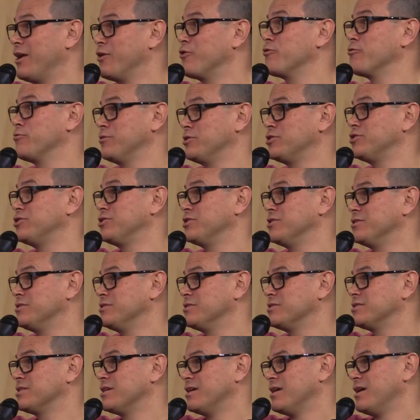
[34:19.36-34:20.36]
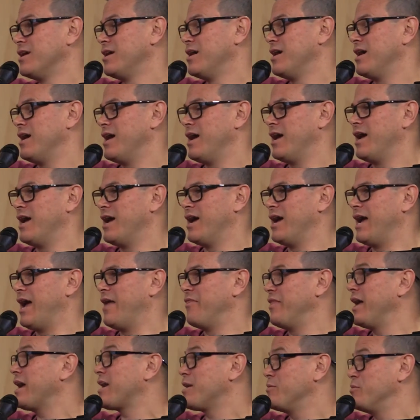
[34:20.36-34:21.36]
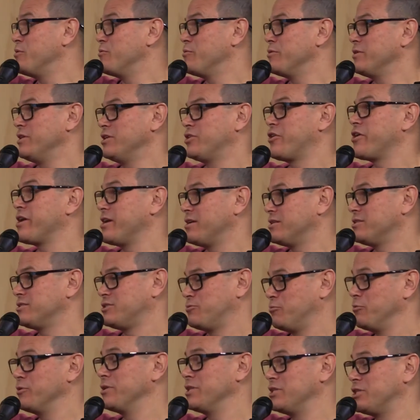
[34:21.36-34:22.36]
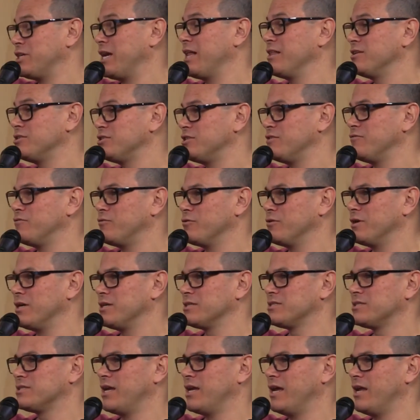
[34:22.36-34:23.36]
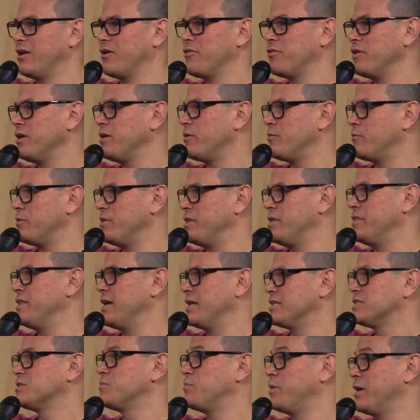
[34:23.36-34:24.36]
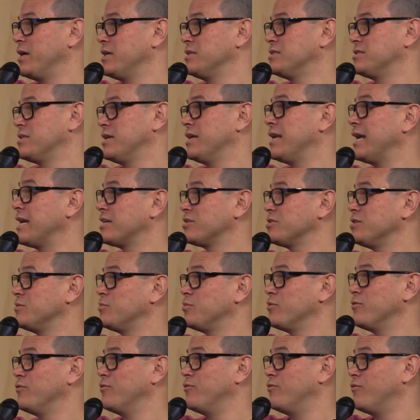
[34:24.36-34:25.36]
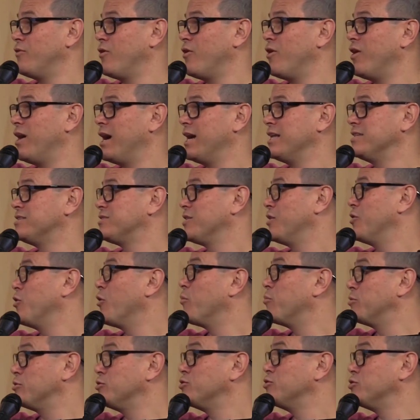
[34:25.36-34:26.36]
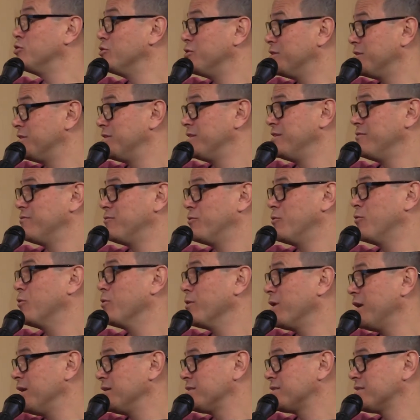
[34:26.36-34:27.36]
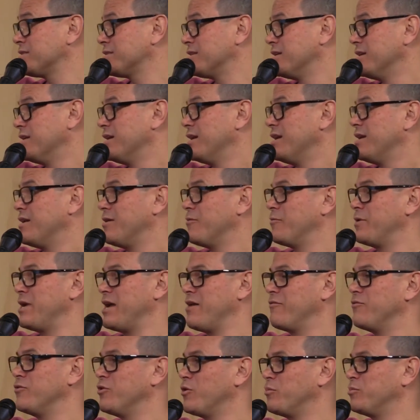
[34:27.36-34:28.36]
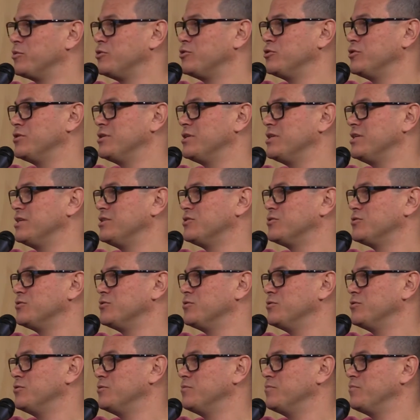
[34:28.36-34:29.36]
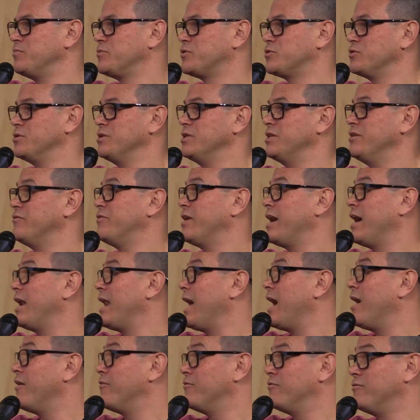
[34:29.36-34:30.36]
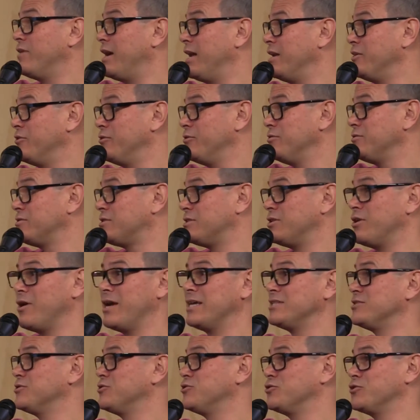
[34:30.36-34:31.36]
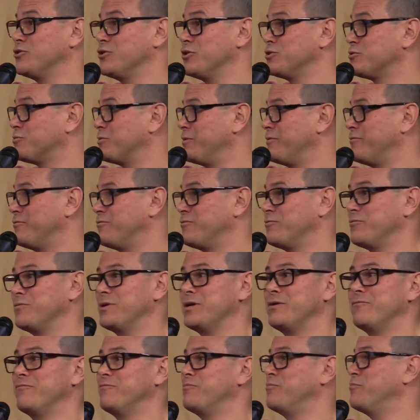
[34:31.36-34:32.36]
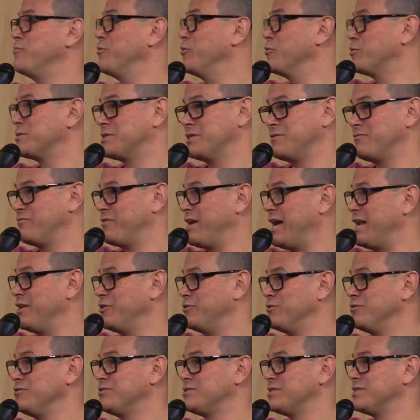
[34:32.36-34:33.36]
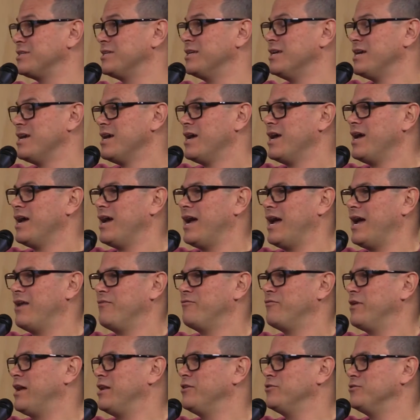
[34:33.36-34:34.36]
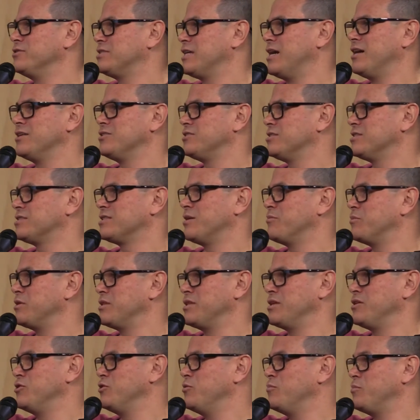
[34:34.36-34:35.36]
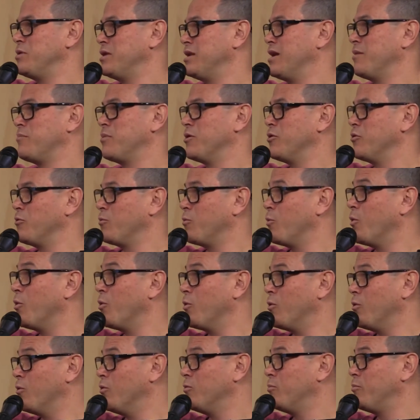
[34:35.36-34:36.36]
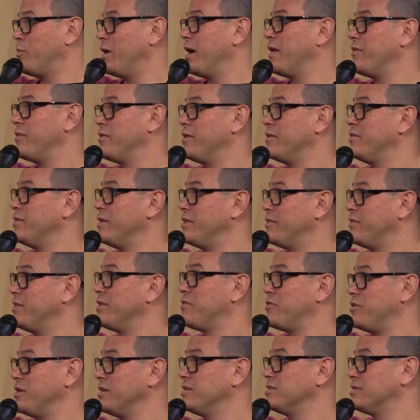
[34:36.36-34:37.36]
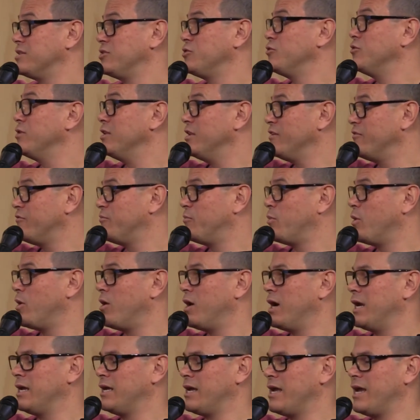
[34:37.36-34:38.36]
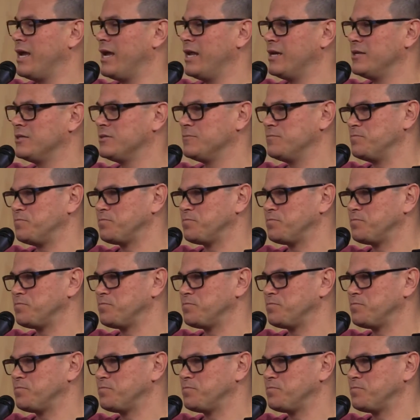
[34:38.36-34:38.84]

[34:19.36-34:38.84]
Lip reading: Christians. And that can be really challenging for us. And I think within that space, it actually provides an opportunity for us. And we have an opportunity to live out our values. You know, as a church, we've looked at values, and values aren't just something that you pin up on a wall, but they're things that you live by. And